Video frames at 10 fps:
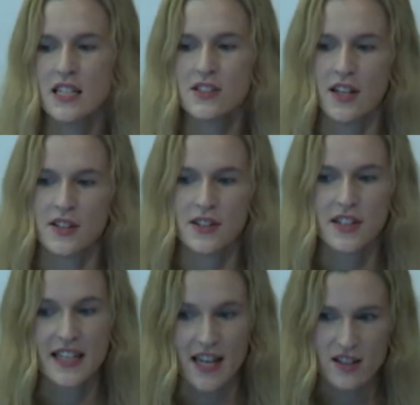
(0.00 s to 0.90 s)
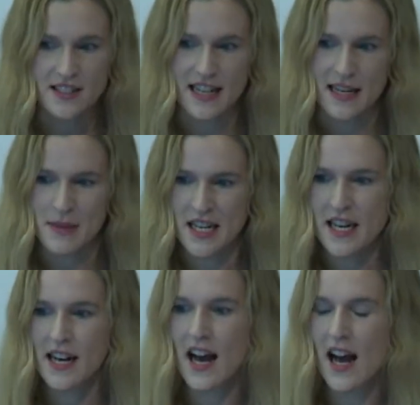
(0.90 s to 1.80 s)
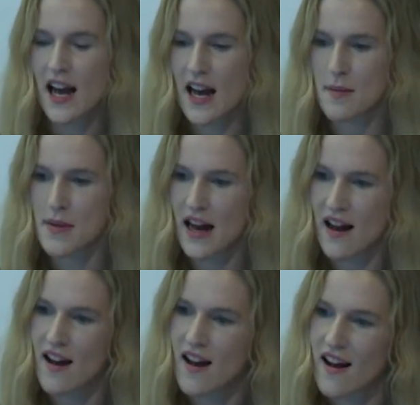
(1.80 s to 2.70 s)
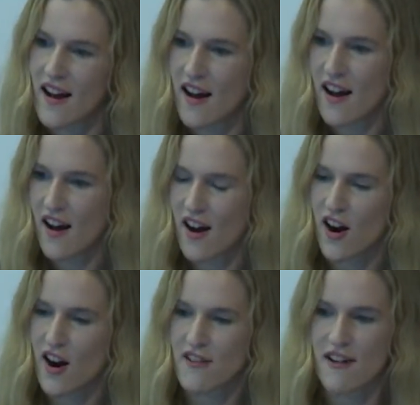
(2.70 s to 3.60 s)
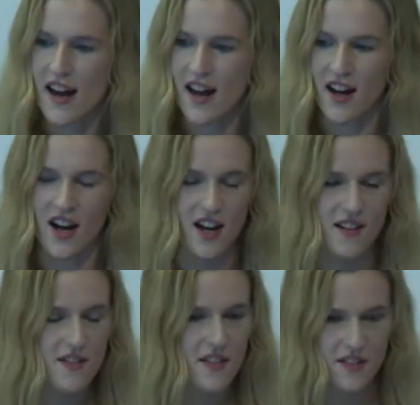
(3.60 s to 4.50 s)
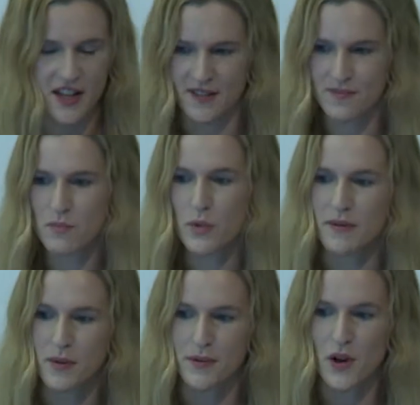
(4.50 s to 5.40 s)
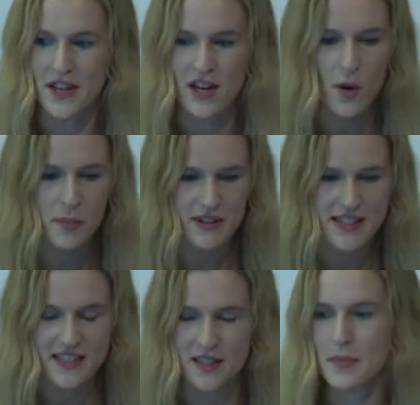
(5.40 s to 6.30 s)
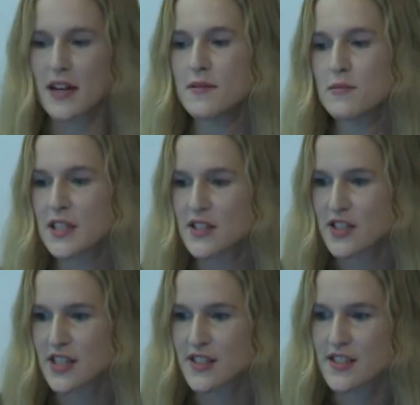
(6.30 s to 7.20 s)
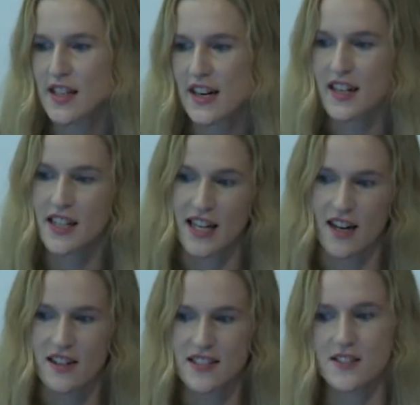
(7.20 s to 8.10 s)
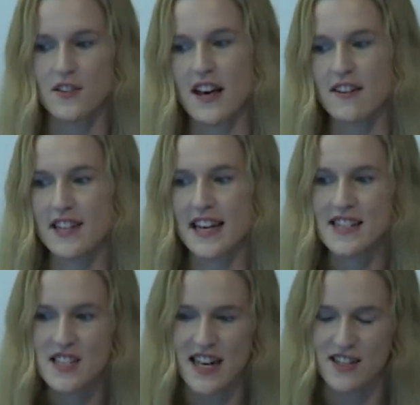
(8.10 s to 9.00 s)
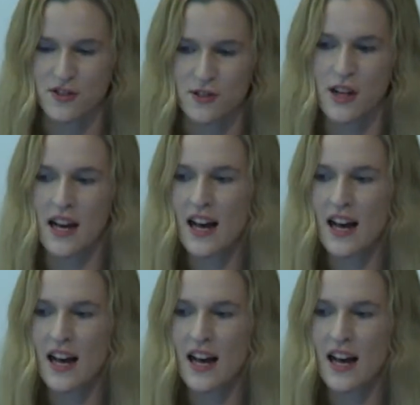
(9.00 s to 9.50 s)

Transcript: So Keolis and Amey um, are uh, the, we, have got the operator component, which is uh, Keolis, so they're an international